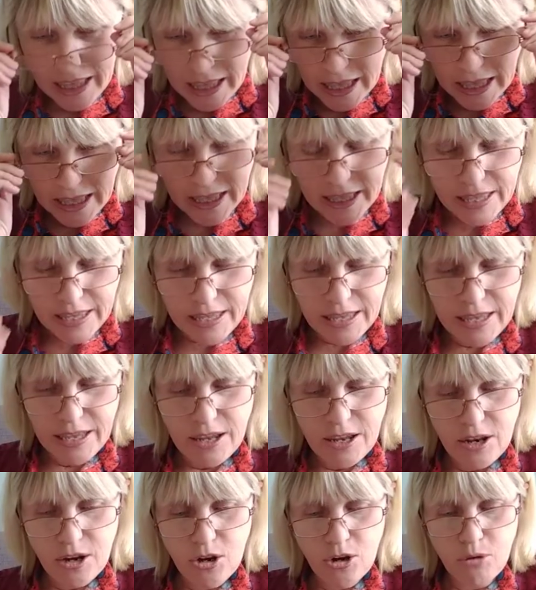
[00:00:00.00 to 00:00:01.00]

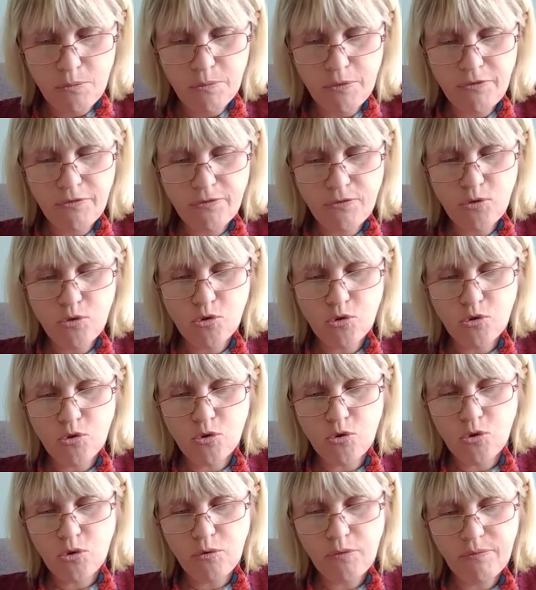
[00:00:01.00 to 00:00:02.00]
Number
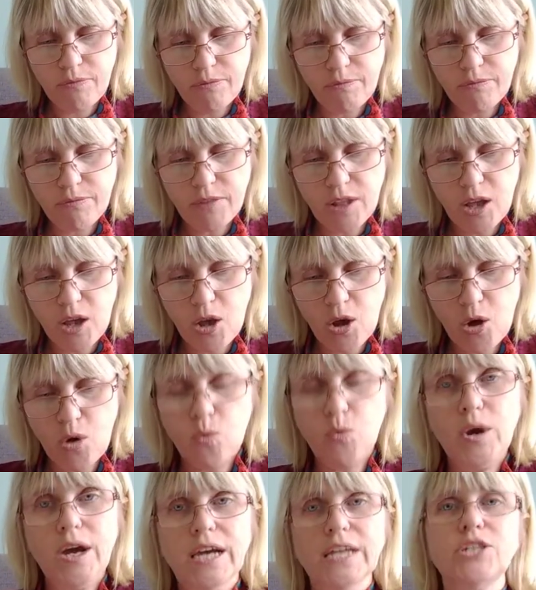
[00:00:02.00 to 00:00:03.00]
four,
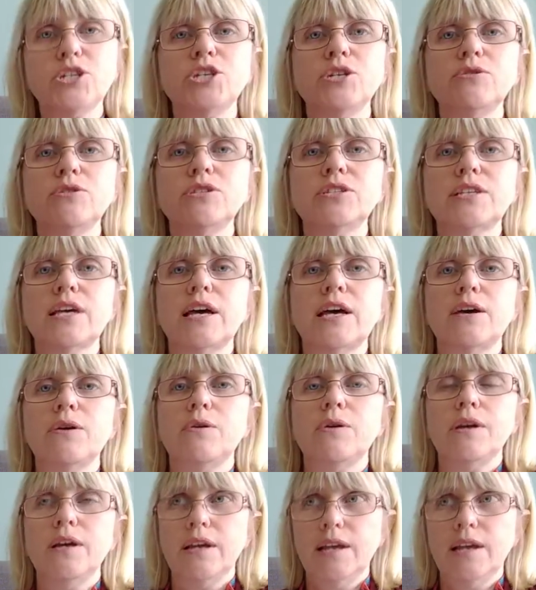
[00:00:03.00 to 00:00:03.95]
where do you sew?